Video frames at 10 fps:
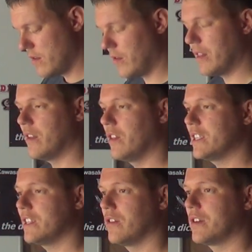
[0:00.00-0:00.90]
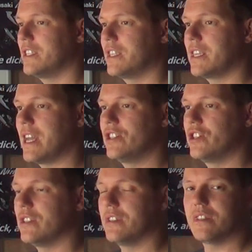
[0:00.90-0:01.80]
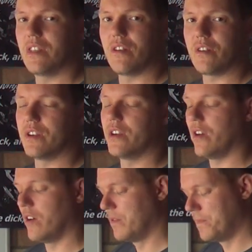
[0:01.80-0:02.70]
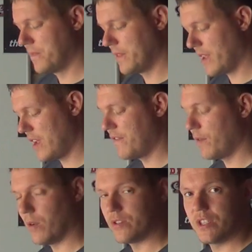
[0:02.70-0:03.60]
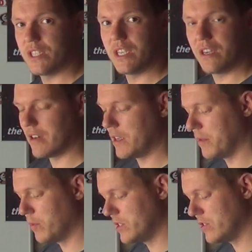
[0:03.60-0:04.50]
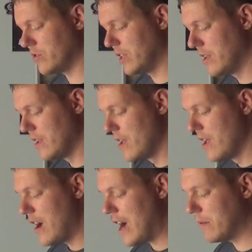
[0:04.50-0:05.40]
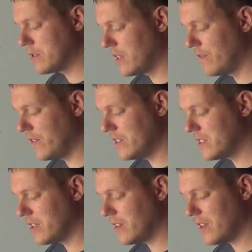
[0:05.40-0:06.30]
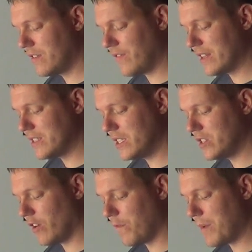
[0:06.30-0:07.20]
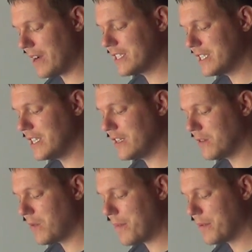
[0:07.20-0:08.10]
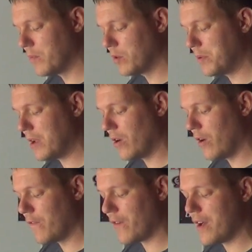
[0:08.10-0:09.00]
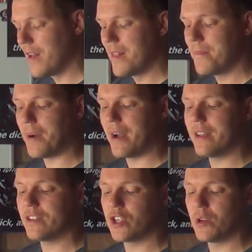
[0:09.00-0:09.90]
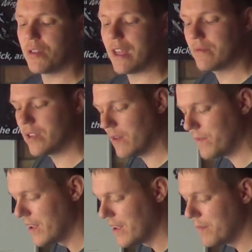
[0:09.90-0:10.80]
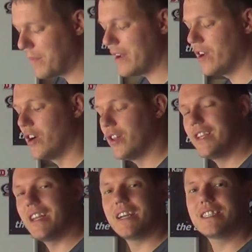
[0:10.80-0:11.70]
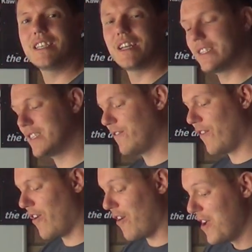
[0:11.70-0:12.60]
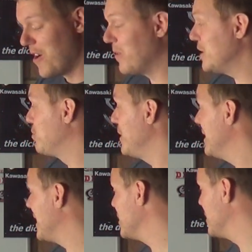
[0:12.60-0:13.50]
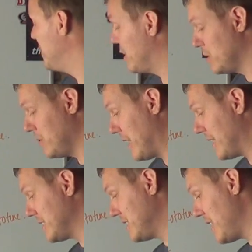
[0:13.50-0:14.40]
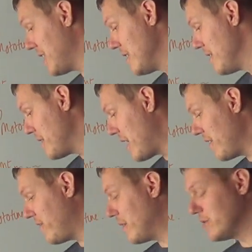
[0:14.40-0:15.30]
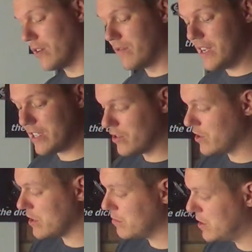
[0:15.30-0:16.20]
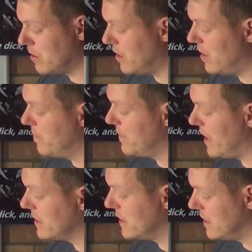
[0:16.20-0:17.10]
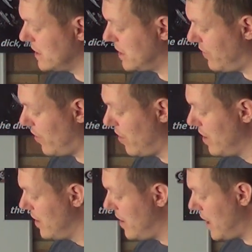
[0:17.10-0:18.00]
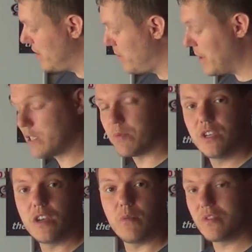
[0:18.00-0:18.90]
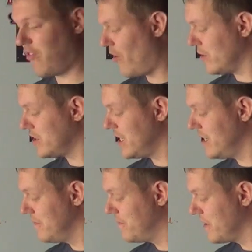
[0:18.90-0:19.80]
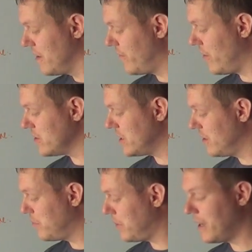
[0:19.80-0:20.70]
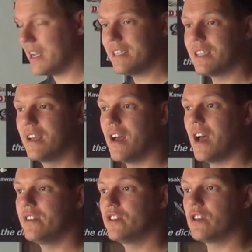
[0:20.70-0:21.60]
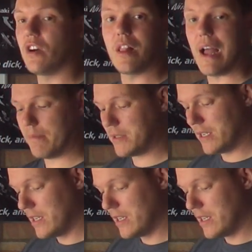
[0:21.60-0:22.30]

Well, unless they look into the engine, they're not going to know, if it was this incredible wizardry. I was convinced that the advantage of my secret weapon would be over by 2000, uh, by early 1994. Well, it's weird actually because, like I say, I found your race results from two, um, 1994, and the best one you got was 14, 14th place, and you got lapped.